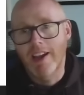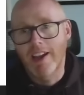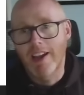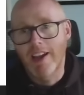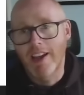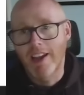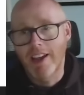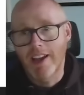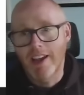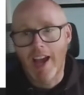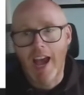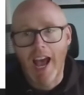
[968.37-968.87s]

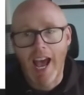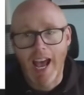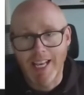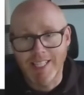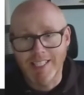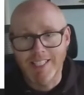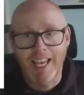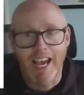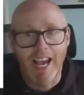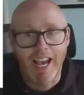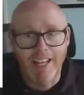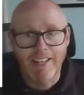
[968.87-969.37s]
it
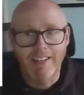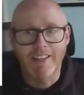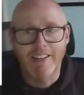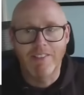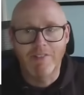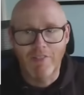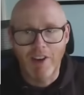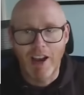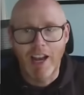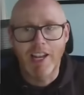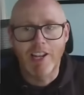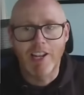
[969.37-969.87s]
has added
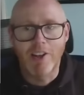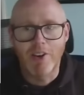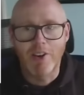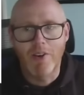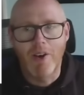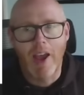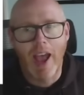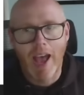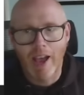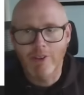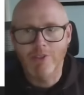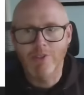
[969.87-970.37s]

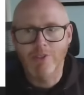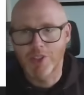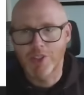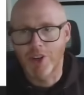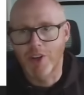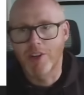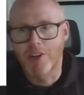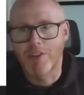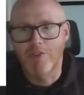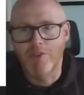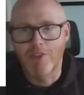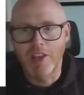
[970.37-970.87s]
value
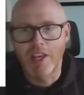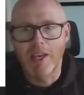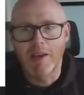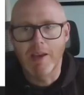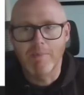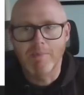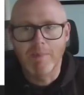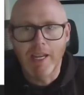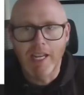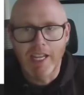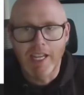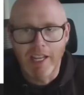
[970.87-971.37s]
outside of the
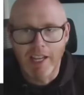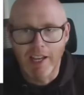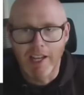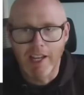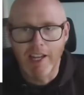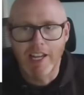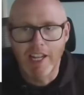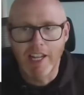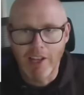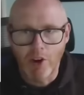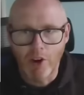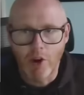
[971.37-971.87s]

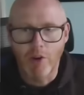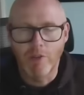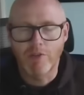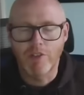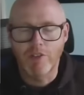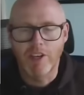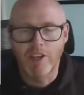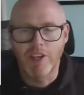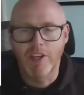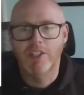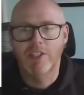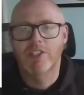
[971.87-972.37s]
immediately
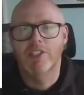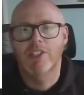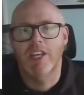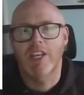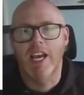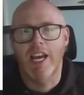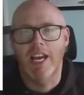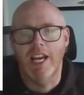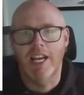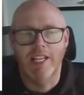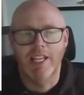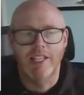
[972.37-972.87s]
obvious
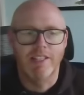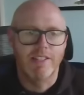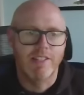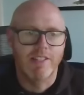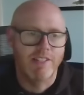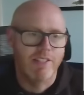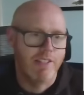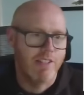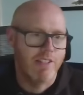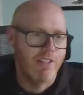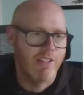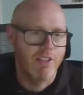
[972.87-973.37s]

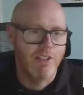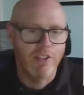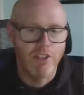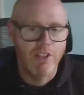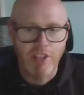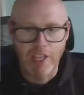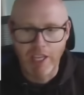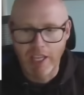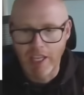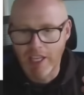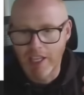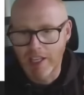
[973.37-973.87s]
and
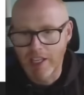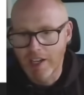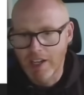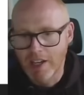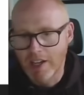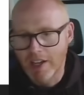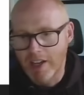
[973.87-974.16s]
the